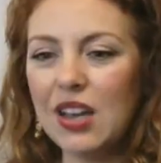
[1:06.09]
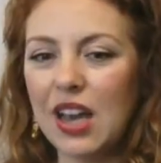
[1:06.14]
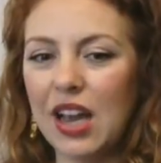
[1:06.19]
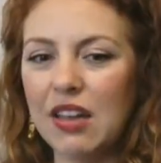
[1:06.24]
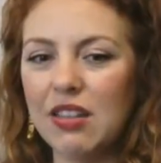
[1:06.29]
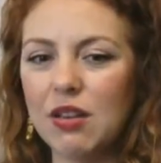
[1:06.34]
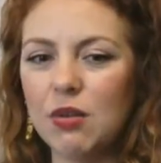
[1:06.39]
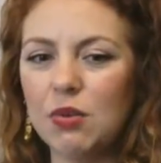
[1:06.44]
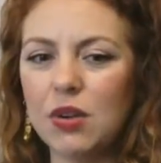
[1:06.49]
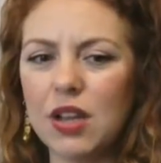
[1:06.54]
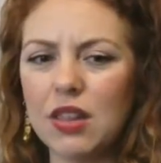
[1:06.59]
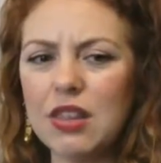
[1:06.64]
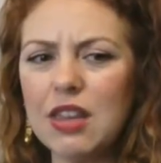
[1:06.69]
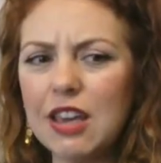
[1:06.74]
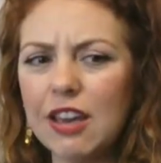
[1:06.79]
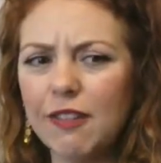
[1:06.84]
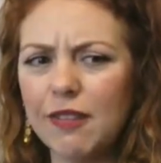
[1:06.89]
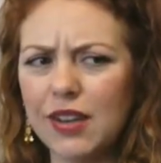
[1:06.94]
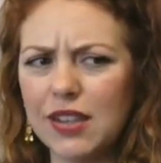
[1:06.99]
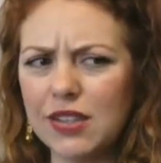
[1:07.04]
And then when I
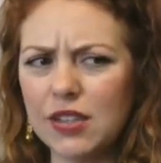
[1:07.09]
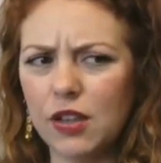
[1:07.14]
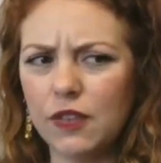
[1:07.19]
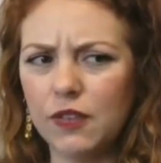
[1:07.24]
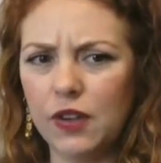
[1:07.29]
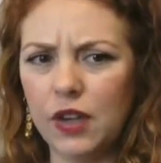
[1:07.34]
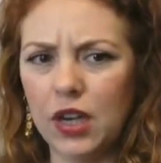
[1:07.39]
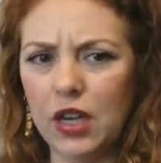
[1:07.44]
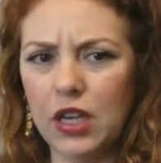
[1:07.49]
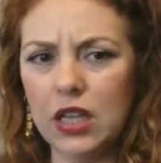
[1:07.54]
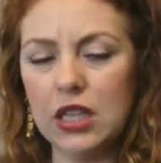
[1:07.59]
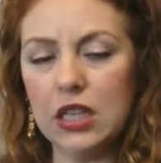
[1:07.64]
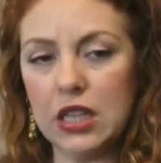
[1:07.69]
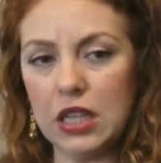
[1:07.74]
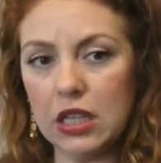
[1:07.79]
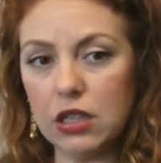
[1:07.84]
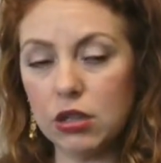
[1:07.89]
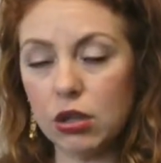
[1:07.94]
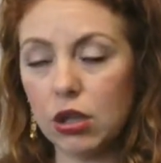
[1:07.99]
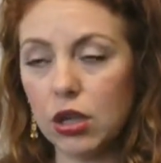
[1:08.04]
think of myself in
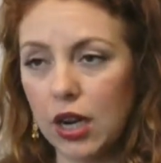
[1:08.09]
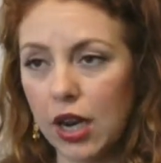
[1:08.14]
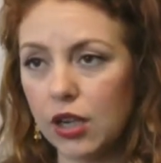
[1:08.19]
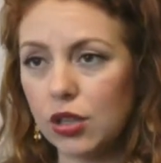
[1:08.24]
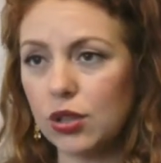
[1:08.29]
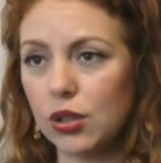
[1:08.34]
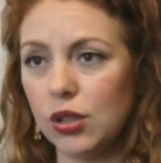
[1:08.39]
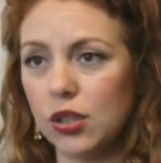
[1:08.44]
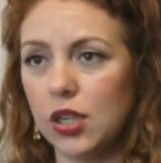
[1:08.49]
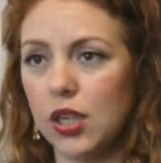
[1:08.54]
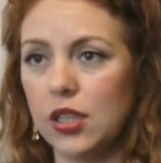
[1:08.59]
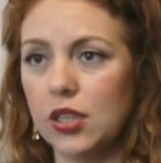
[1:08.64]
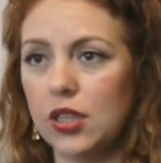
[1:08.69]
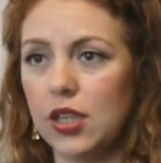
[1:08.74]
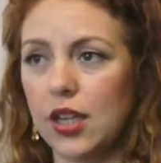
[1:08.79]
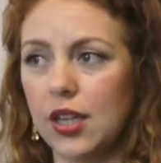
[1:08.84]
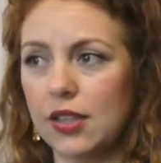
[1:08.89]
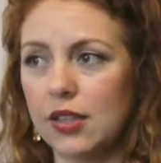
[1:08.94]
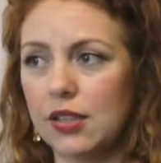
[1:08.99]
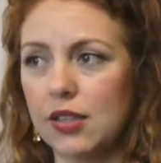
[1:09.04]
the international
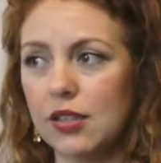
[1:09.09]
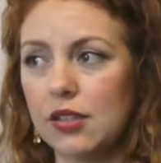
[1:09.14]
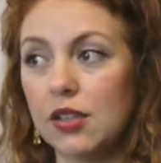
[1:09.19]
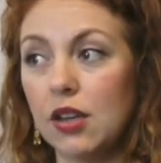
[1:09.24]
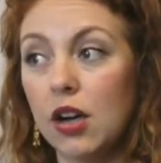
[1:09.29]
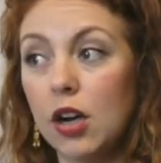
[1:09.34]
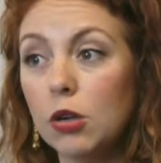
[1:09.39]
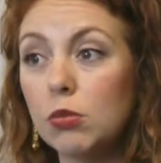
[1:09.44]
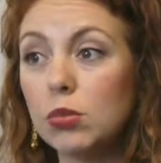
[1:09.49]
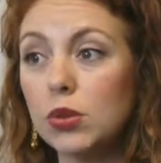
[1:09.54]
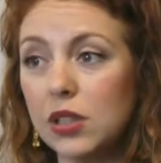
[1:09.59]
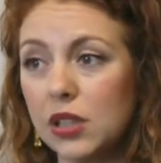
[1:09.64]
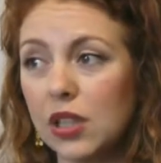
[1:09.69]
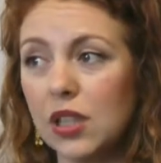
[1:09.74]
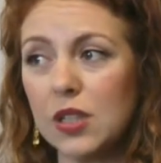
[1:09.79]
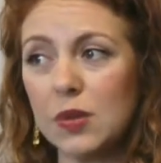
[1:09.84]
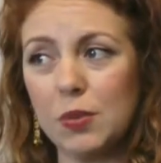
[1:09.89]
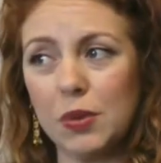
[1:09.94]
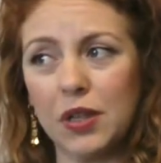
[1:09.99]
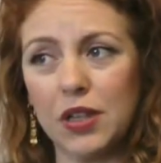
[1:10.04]
context, it's a humbling
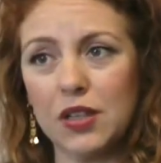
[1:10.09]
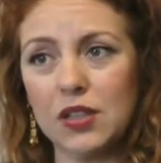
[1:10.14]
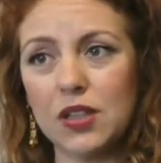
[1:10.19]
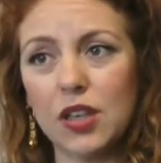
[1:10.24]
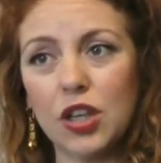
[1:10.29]
experience.